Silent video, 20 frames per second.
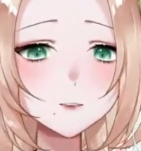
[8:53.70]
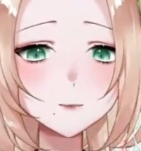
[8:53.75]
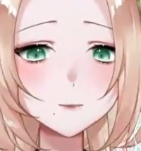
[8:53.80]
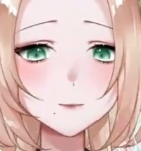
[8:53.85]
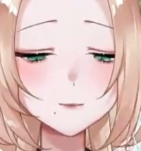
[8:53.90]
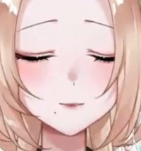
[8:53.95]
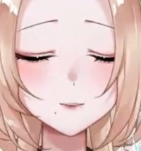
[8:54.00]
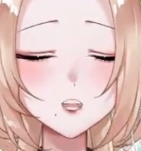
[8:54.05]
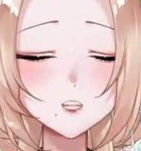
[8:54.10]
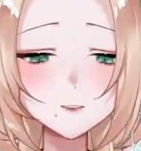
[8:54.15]

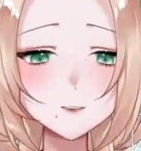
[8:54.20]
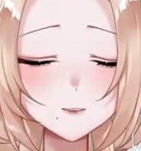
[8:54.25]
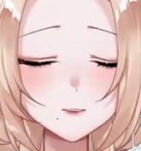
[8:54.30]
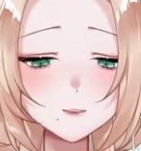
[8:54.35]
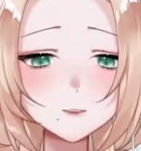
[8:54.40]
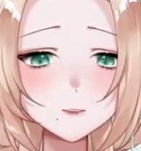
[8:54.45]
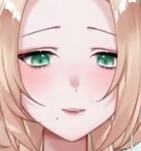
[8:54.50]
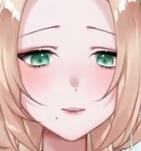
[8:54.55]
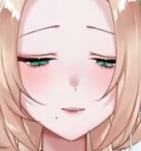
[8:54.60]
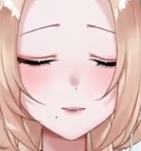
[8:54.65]

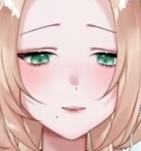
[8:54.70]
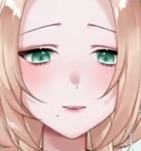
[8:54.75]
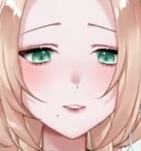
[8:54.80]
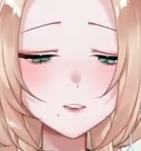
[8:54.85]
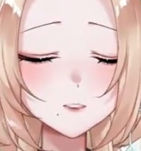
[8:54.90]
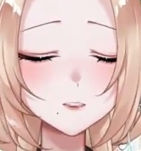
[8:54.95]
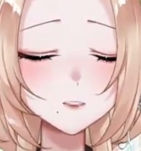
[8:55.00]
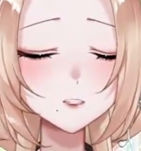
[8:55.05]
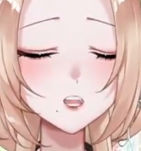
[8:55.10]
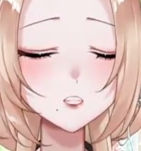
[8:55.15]
flatter,
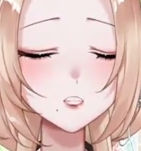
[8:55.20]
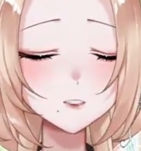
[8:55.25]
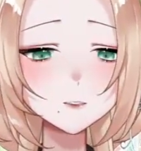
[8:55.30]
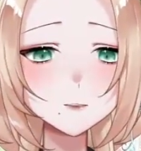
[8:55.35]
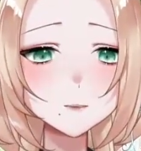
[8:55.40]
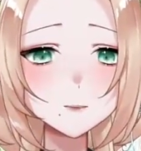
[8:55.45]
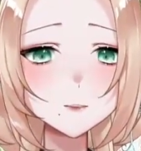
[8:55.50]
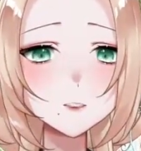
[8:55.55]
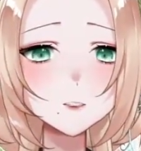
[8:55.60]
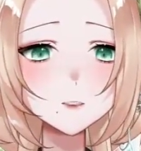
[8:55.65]
a
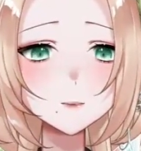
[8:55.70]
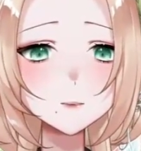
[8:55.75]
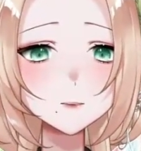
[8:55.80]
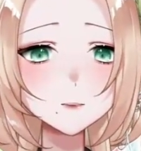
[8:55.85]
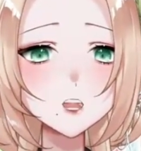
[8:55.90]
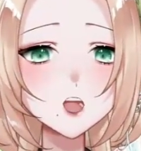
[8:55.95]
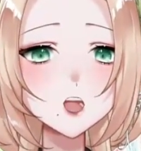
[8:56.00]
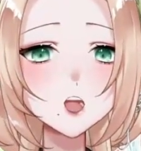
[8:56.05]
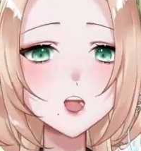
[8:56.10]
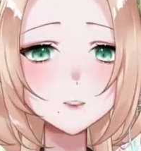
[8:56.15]
shallow,
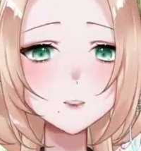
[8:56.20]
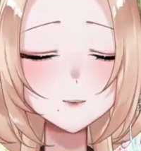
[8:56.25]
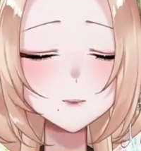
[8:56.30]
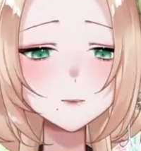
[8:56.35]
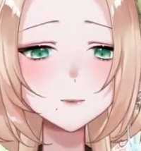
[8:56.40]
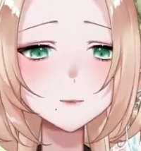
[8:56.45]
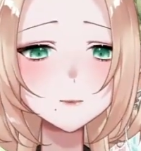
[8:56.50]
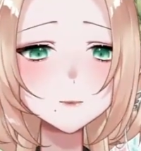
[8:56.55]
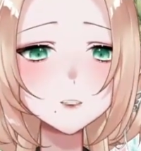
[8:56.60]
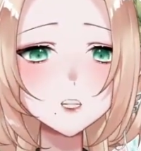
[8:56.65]
wide
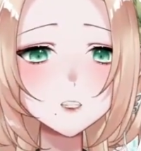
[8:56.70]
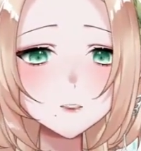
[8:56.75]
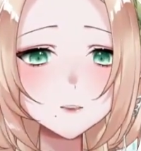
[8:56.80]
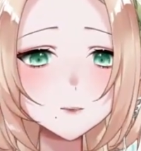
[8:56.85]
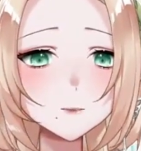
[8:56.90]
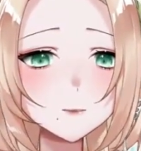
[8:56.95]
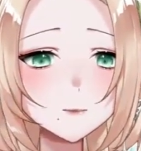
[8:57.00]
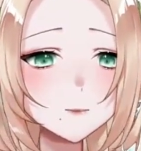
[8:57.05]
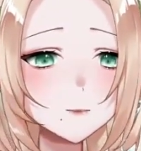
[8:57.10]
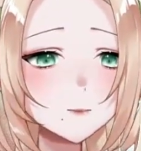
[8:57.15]

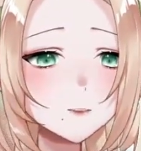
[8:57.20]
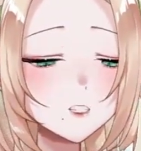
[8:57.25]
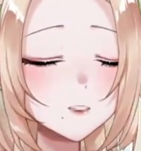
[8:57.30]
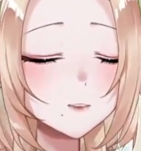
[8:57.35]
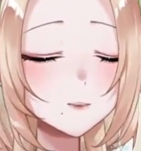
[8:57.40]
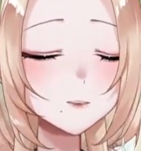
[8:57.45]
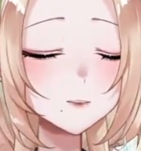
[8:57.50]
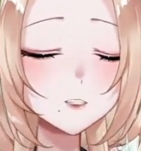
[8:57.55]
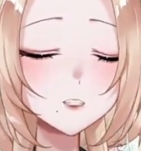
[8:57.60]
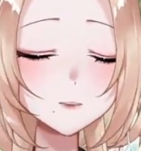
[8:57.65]
bowl,
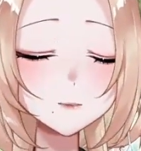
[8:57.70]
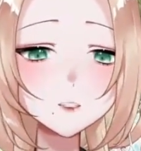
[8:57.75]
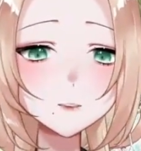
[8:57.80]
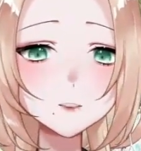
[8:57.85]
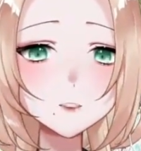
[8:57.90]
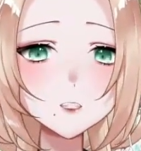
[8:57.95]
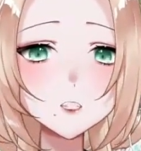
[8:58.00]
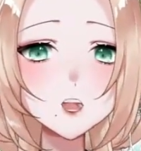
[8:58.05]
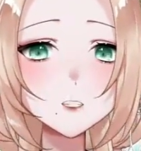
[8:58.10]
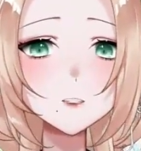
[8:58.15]
or
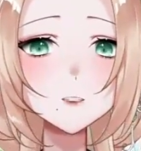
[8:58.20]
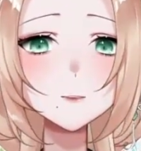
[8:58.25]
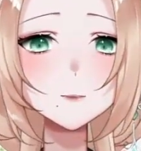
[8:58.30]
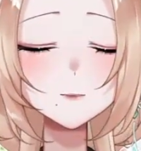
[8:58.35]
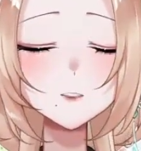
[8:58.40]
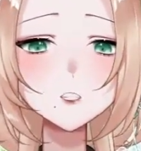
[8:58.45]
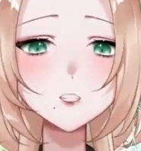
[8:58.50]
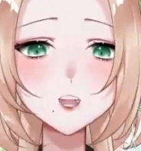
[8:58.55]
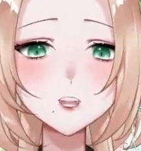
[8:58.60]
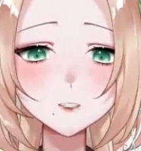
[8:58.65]
maybe call it a
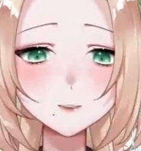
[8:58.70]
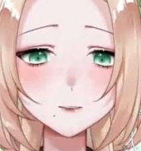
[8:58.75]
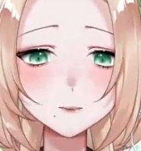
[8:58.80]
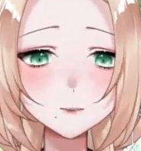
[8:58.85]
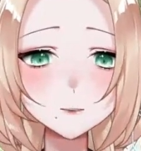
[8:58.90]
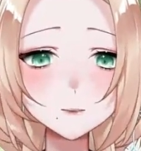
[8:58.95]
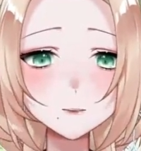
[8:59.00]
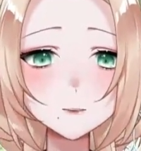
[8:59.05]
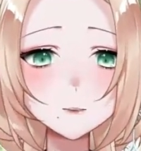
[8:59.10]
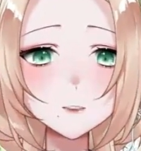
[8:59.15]
plate.
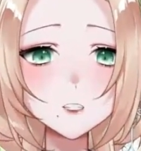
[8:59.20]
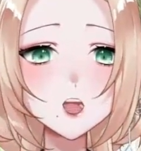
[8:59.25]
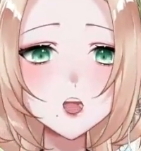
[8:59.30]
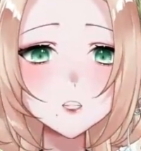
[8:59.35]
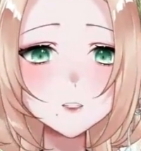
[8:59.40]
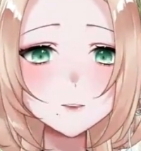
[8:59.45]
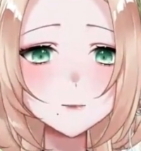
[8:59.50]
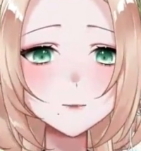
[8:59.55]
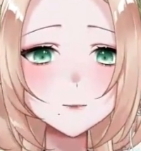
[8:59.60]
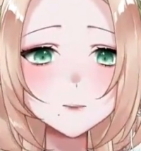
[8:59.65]
Use a
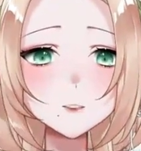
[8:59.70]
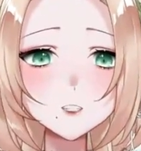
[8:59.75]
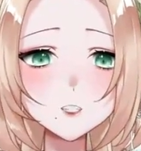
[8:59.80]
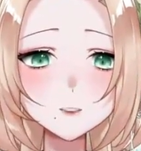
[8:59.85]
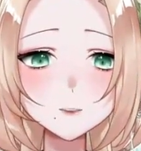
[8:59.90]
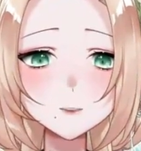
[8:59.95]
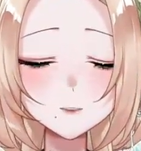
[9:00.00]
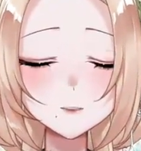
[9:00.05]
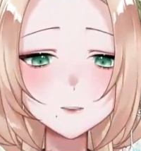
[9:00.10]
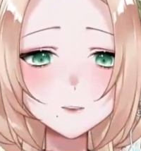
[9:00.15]
wide
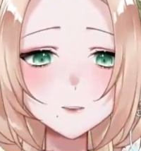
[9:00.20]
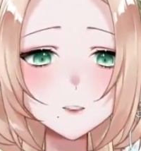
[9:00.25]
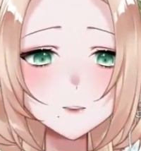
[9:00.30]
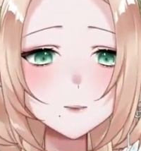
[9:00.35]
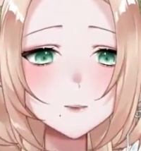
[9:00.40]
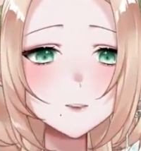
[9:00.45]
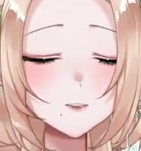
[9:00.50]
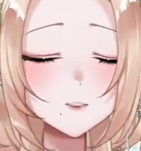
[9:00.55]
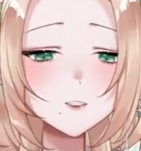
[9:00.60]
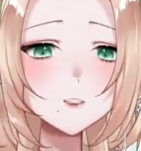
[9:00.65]
plate
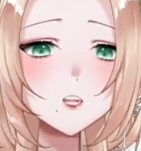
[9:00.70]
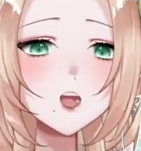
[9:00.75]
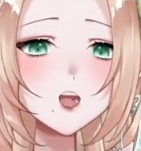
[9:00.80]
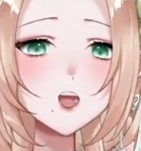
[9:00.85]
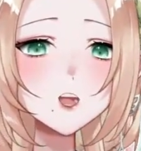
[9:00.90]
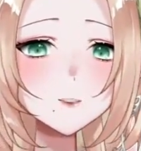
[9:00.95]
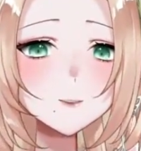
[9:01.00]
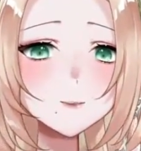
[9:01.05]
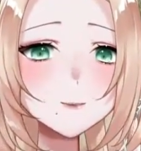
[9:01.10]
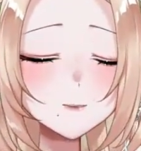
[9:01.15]
for a
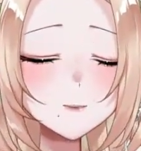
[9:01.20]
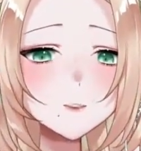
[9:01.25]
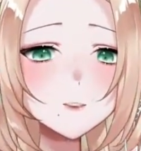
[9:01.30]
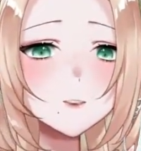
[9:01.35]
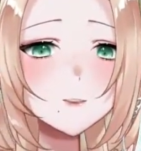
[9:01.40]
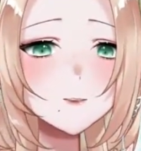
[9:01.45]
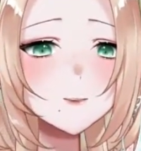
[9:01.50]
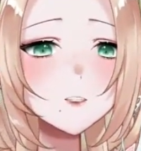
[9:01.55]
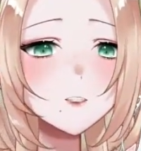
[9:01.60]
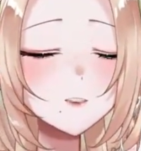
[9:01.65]
cat.
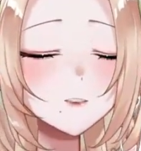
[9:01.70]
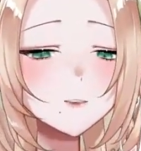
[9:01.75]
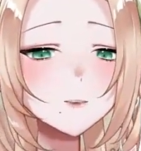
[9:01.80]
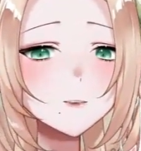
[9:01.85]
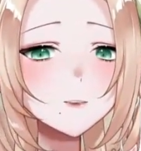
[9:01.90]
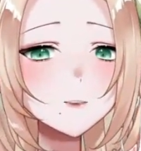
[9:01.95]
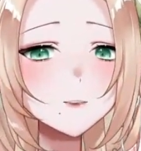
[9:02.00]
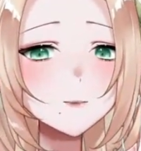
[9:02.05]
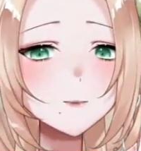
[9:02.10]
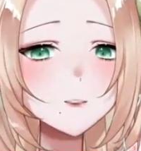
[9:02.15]
They're
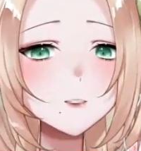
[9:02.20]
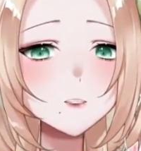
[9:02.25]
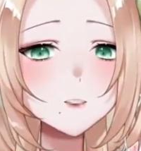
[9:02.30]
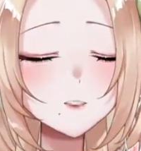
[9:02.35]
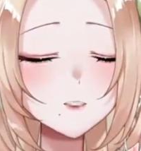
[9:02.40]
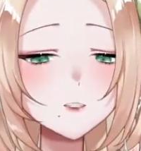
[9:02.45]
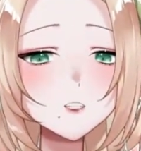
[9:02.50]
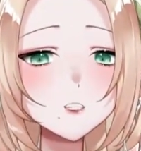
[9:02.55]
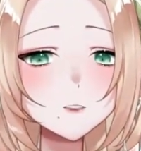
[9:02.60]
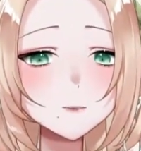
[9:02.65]
going to be a
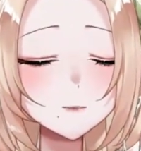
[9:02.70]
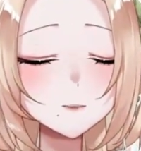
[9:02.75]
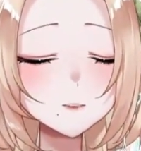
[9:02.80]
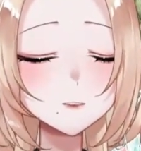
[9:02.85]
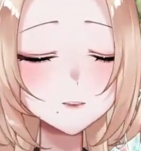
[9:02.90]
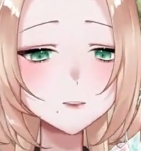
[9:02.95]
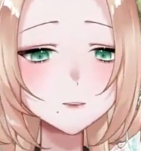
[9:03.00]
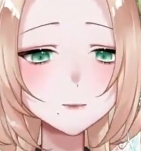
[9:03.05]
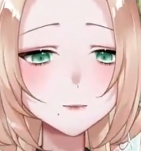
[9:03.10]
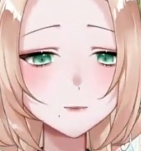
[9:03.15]
lot
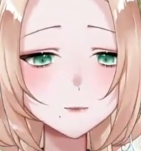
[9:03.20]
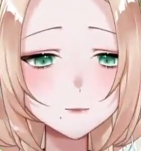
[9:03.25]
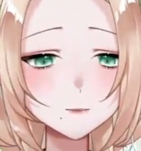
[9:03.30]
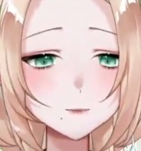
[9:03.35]
happier.